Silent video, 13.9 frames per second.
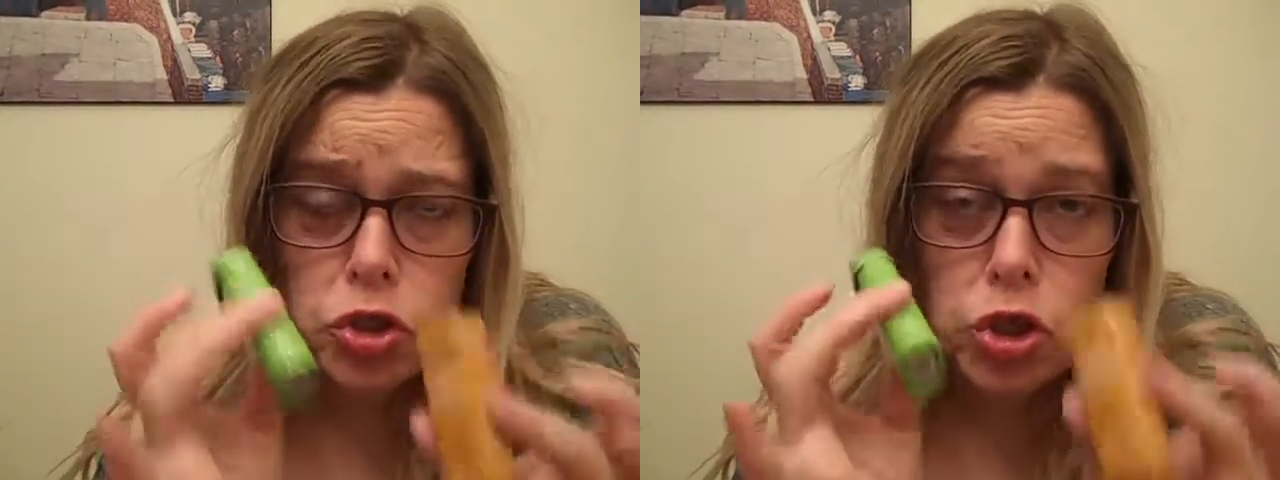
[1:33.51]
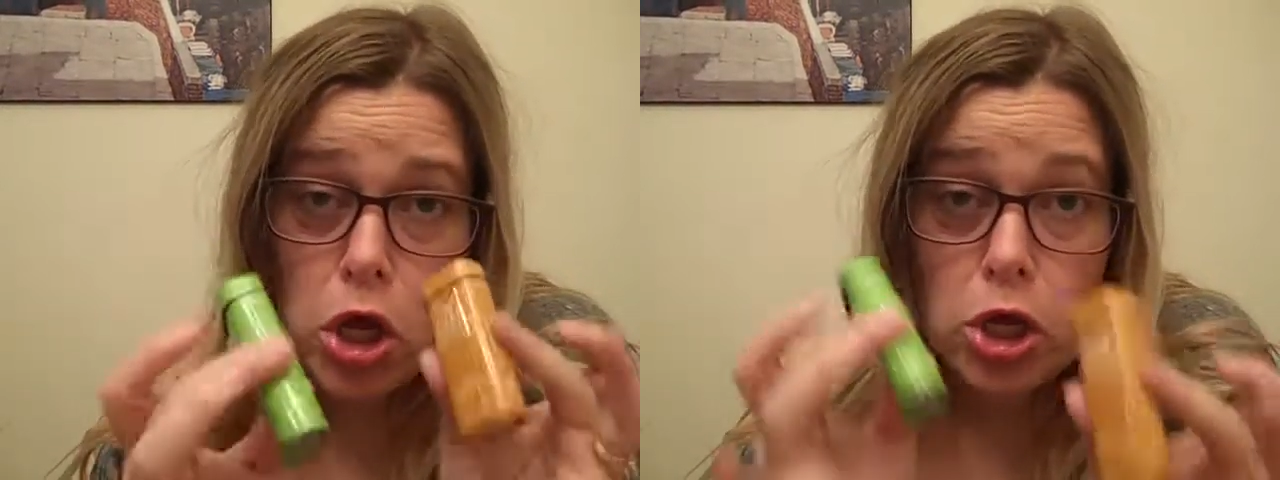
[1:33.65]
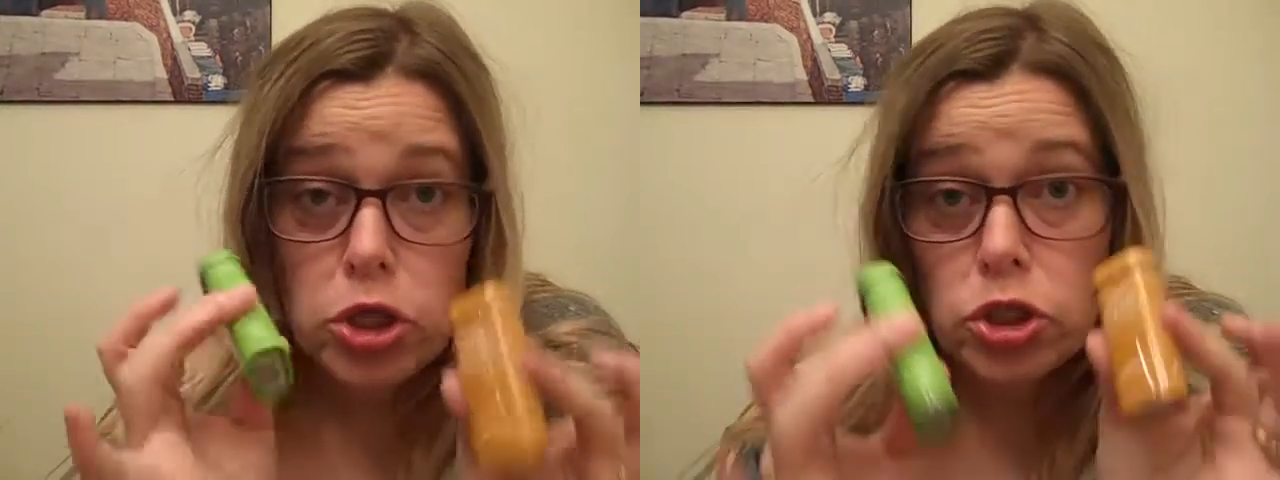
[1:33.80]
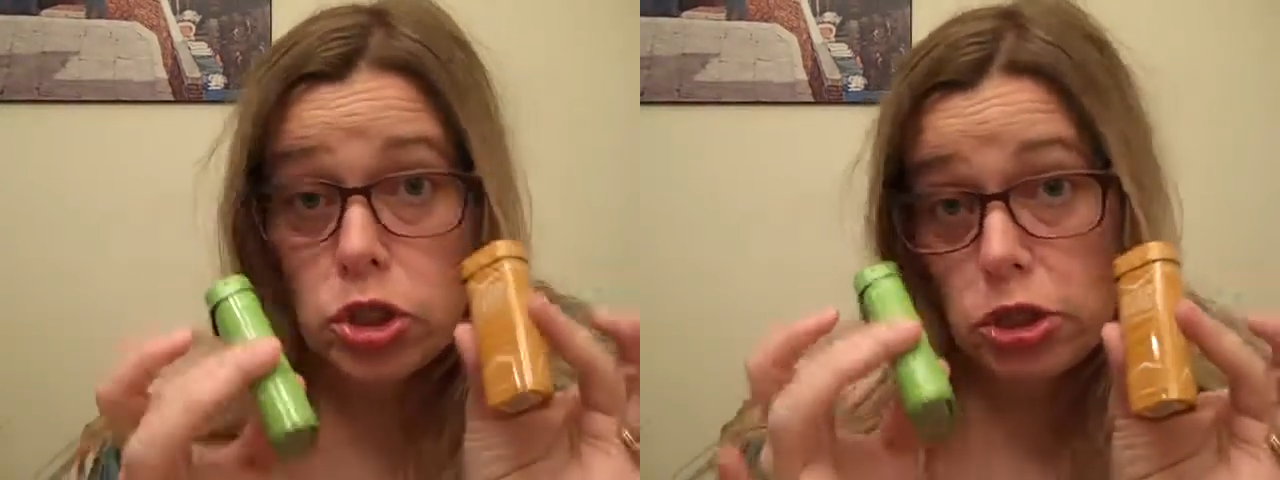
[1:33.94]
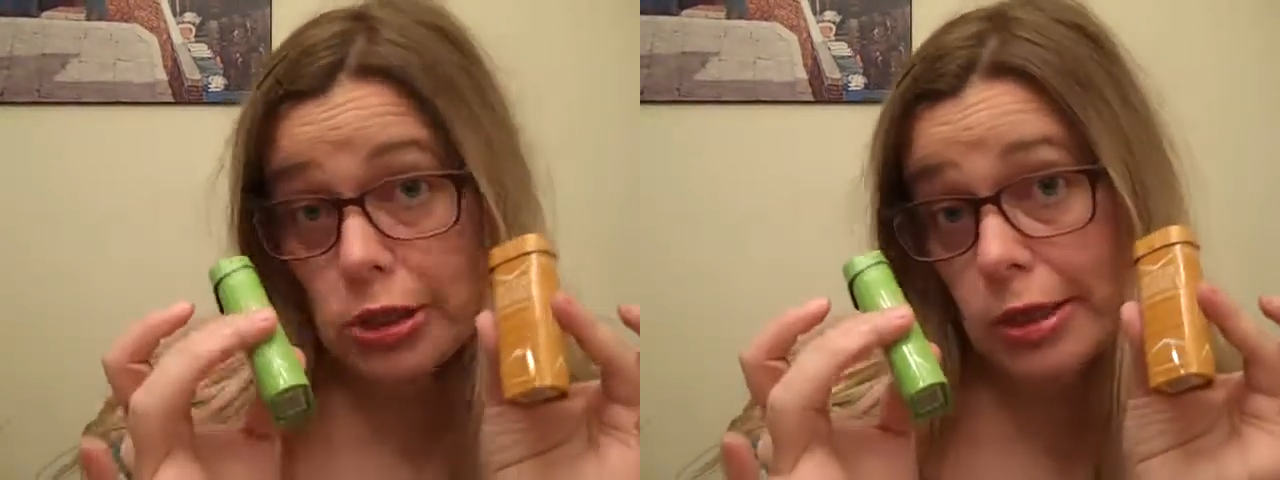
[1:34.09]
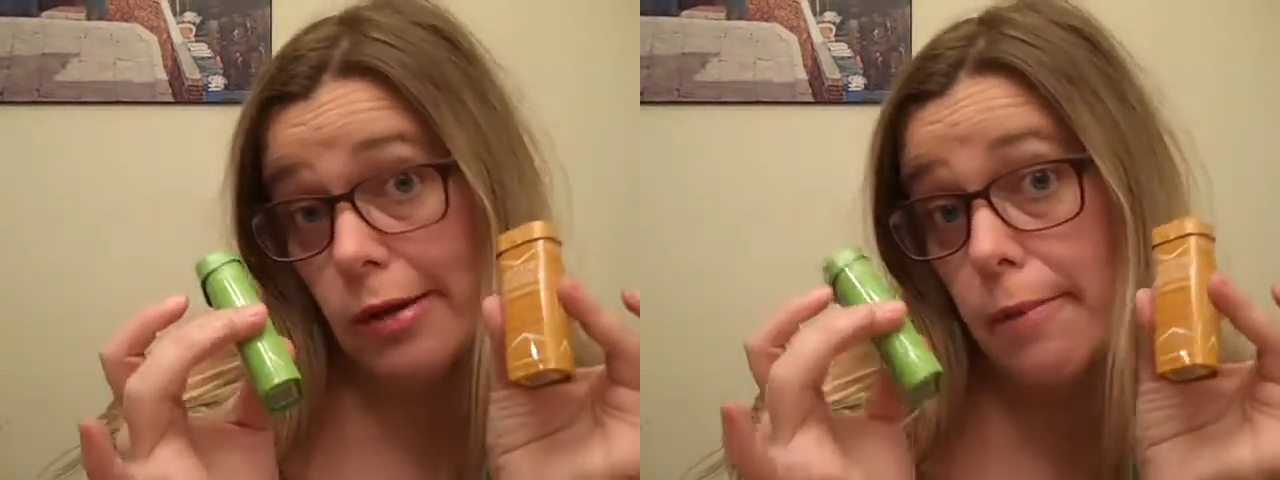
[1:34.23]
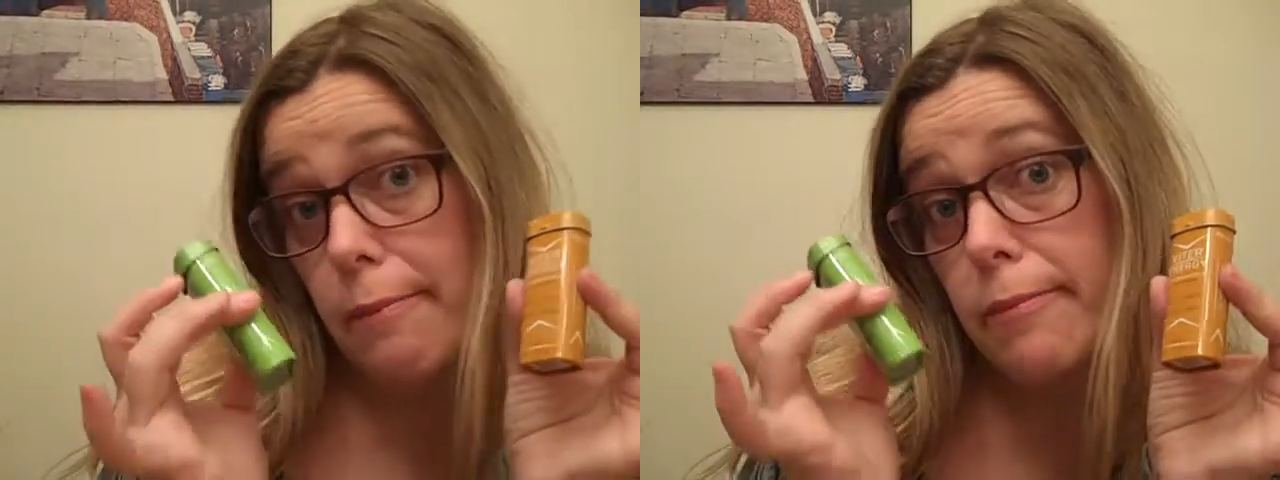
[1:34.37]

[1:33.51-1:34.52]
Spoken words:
dandy